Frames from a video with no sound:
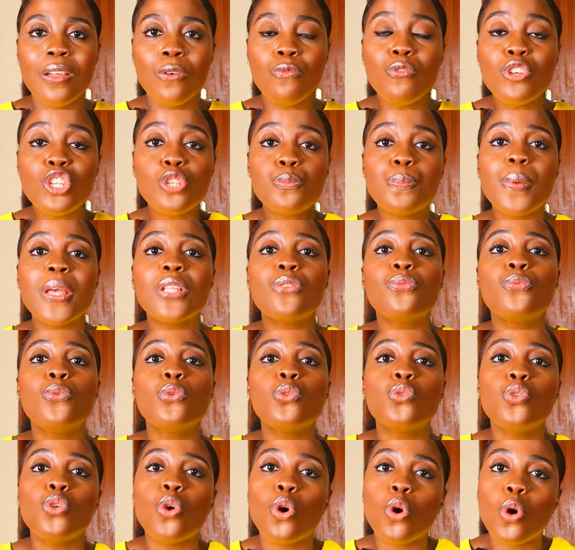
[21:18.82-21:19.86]

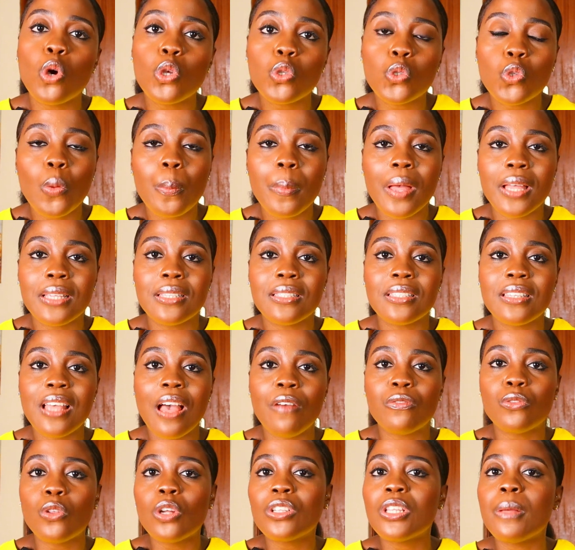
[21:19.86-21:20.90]
respectful to your customers.
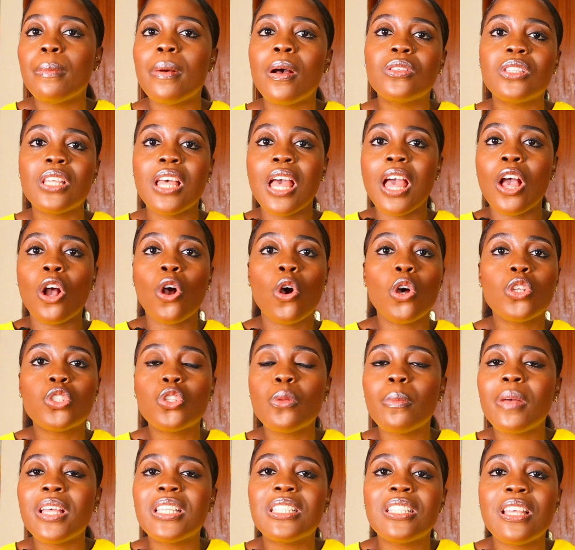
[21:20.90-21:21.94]
I've talked about
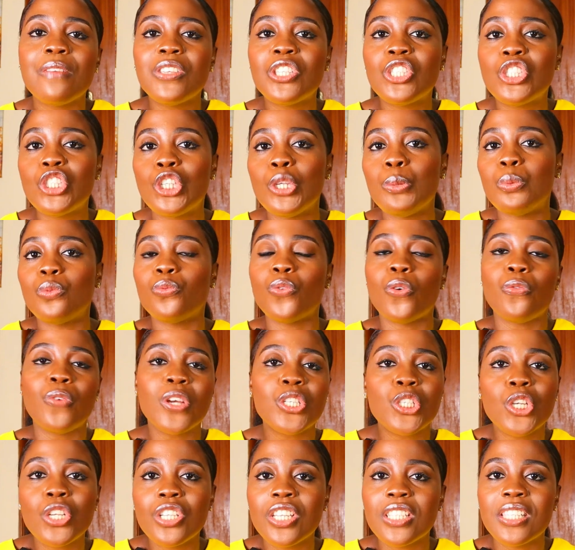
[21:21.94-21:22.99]
customer service tips for
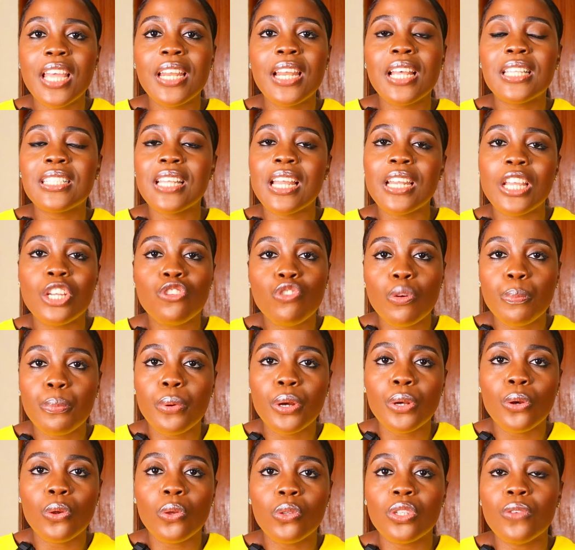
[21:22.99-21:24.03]
fashion designers and
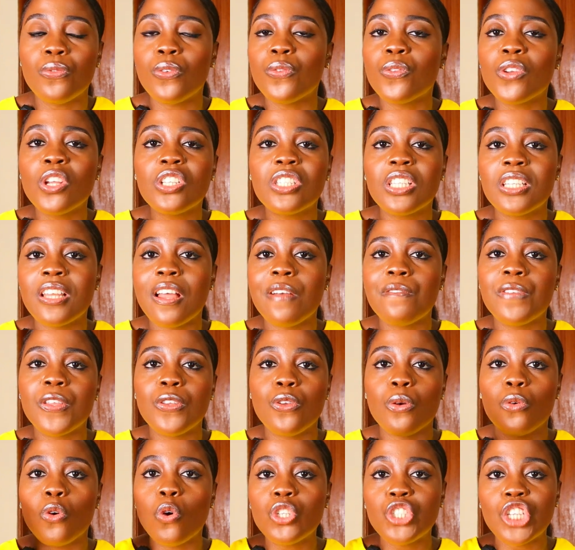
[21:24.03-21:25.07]
entrepreneurs. If you've not seen that
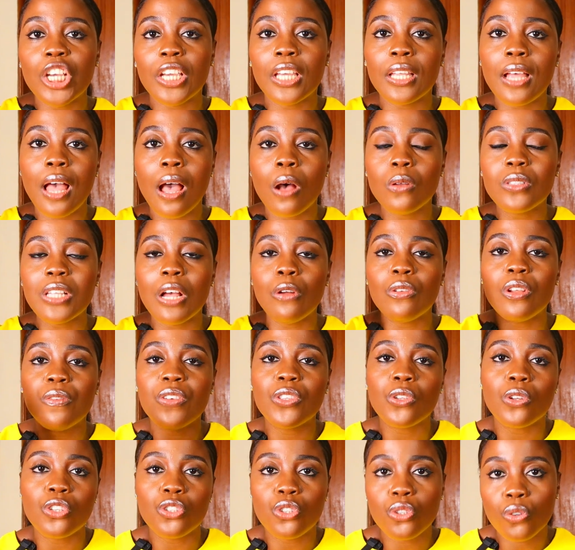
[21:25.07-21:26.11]
video, go check it out. I'll leave
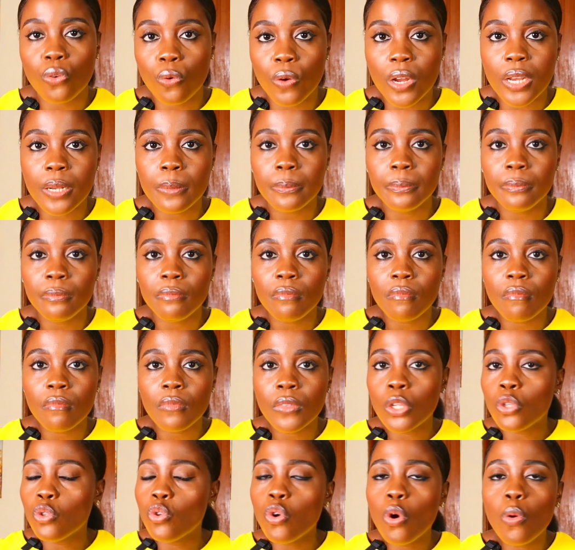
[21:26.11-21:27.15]
it on the screen.
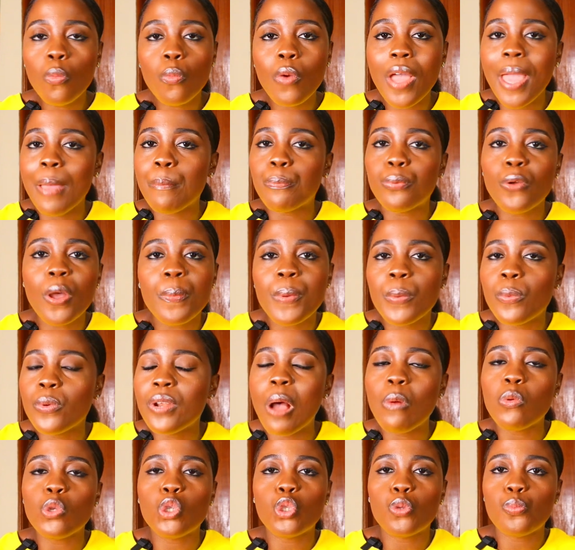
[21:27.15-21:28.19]
Don't employ people
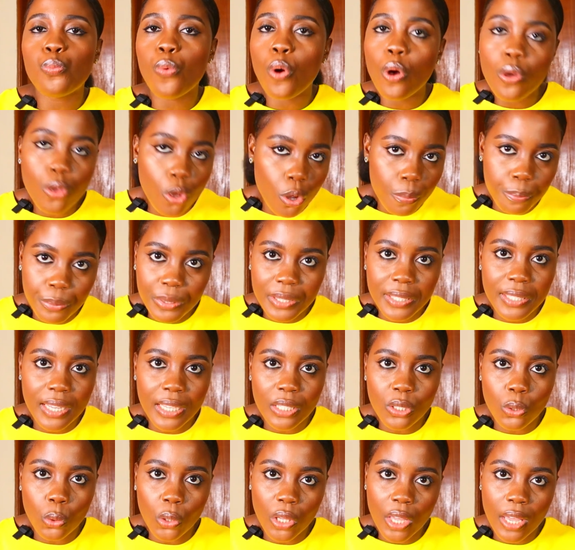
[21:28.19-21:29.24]
that will spoil your
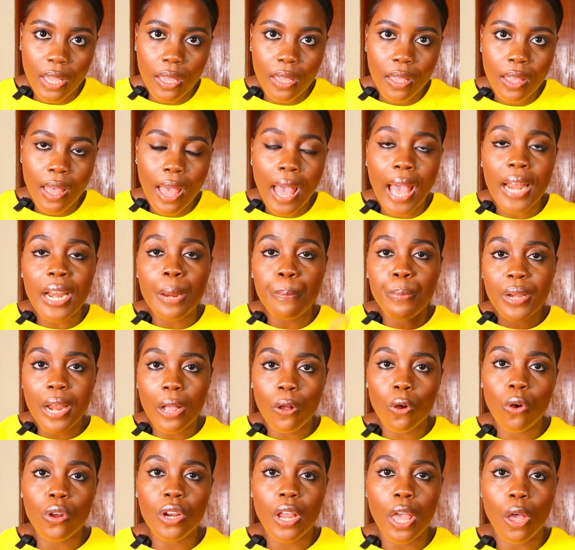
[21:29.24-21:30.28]
business, okay? And I pray
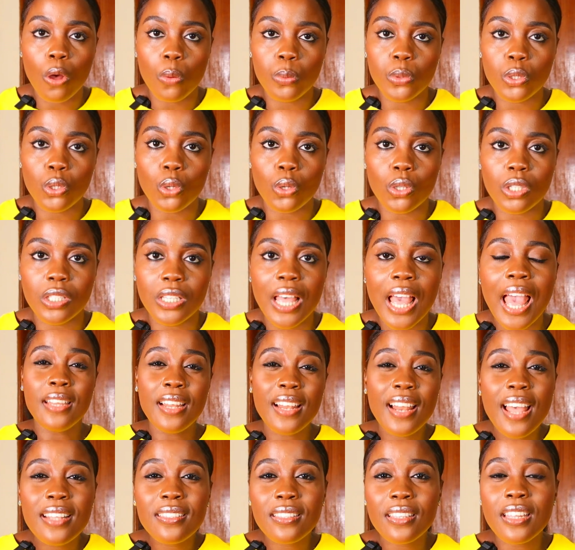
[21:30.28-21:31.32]
that God helps us.
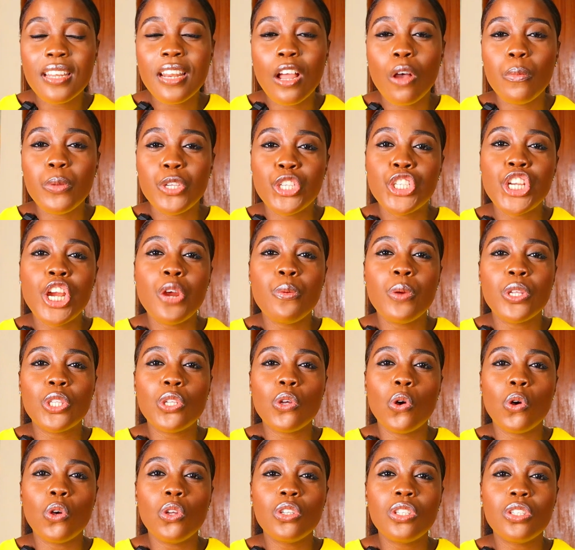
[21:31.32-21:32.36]
The last thing I'll be sharing
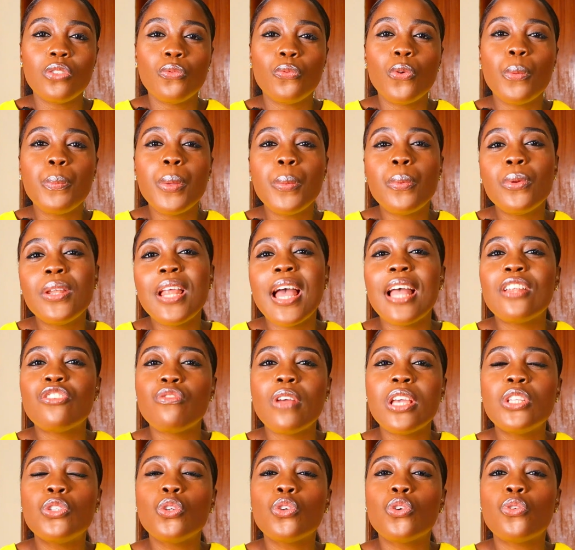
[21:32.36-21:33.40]
with us for people that are
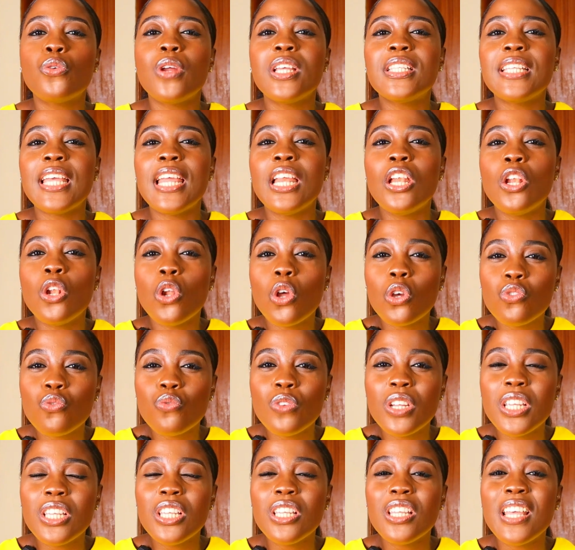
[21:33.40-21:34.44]
trying to create
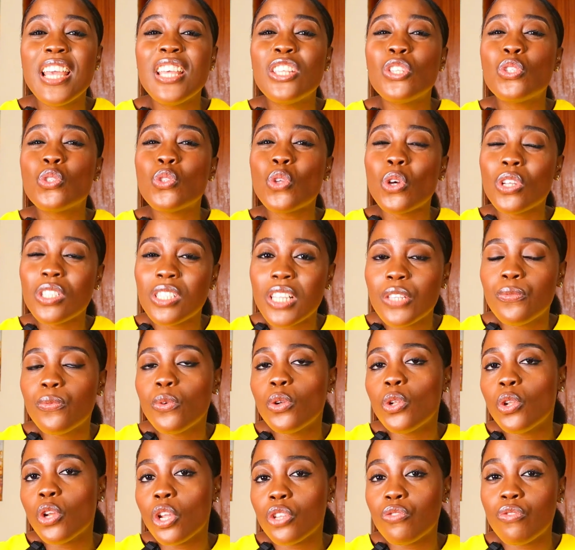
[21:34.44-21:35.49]
a
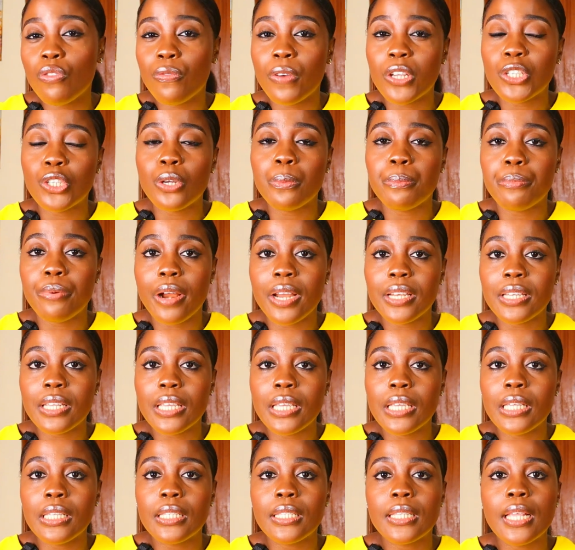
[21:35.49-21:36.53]
successful luxury fashion brand
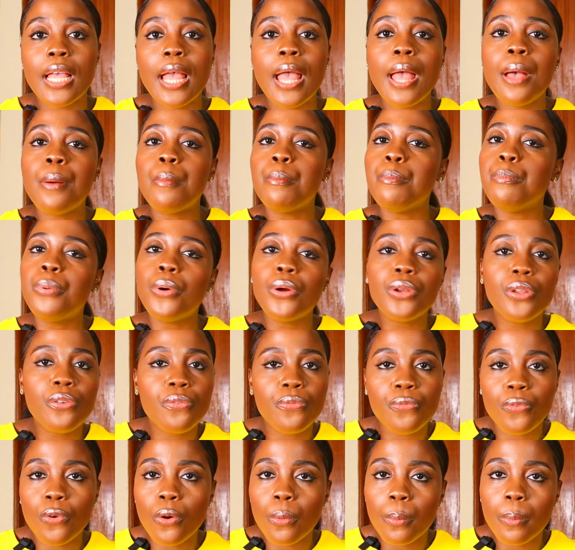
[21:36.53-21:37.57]
is
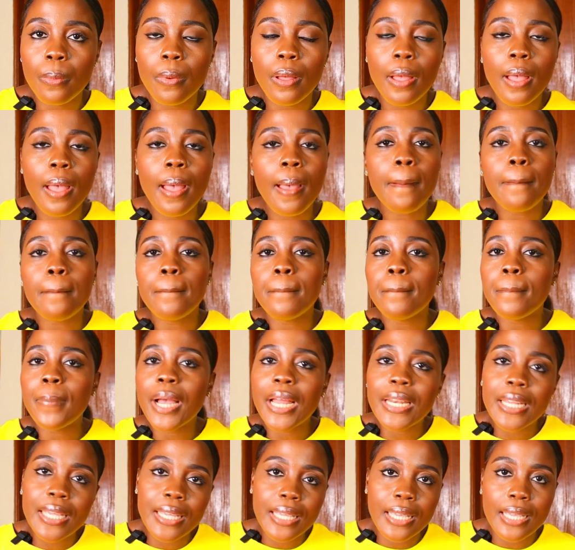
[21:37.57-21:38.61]
body form,
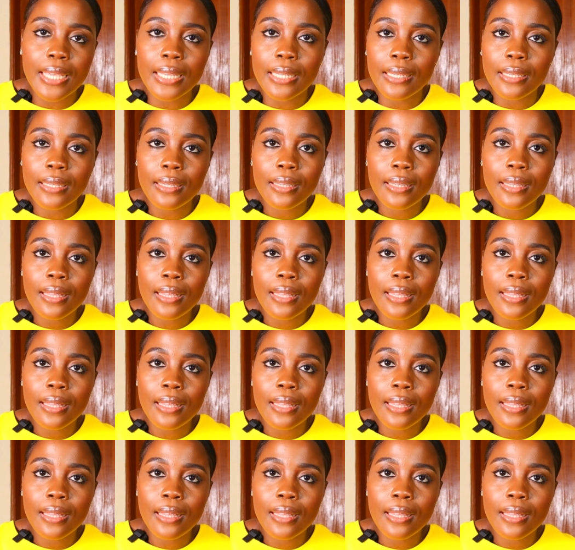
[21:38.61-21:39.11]
mannequin,